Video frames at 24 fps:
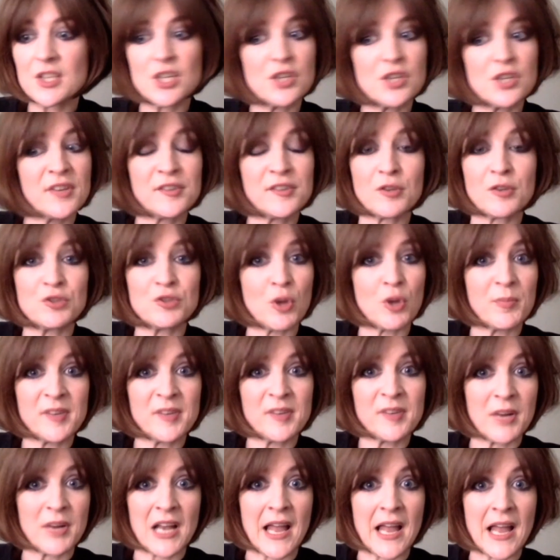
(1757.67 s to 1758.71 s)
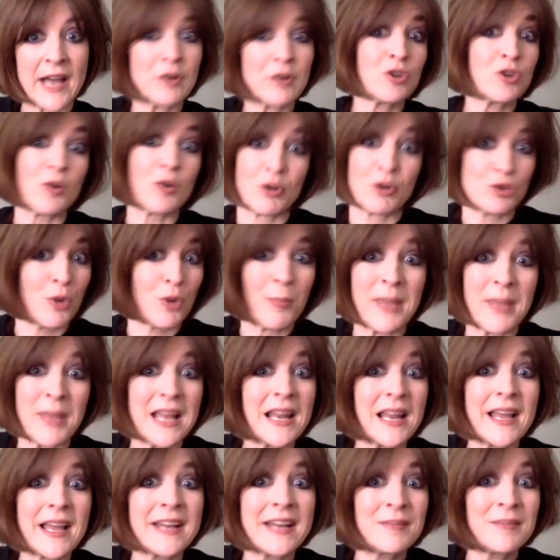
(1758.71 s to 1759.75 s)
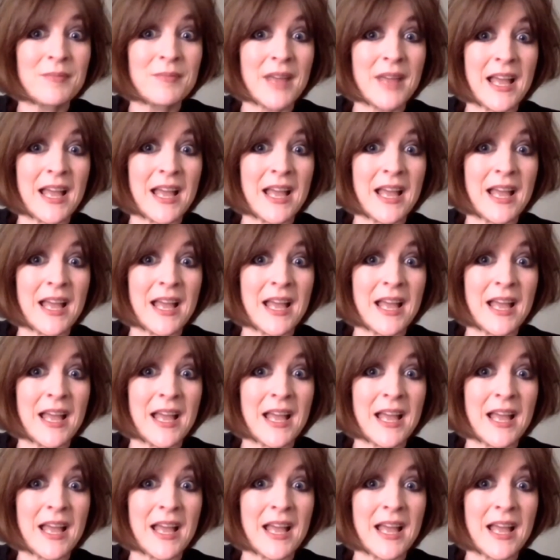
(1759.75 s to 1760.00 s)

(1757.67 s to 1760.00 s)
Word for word: just drop someone a line or drop me a line,